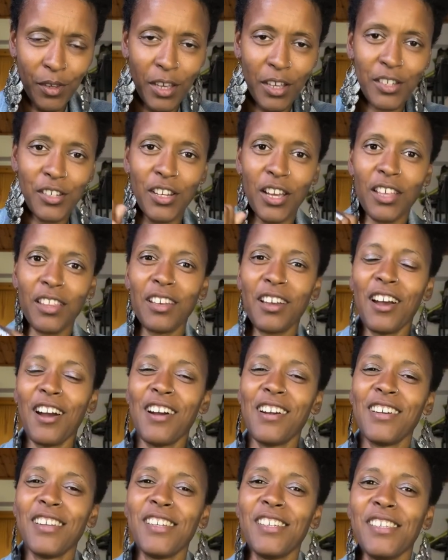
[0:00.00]
can check the
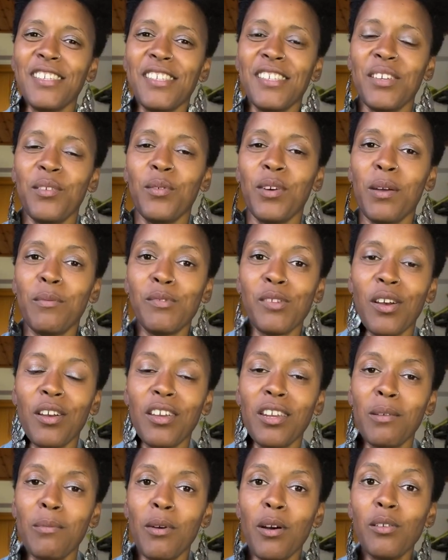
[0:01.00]
card to see what I'm
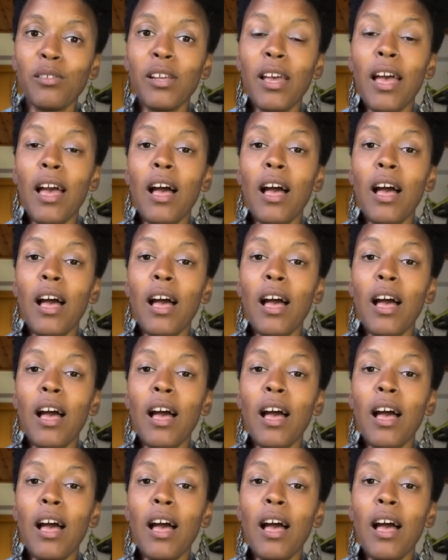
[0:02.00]
talking about.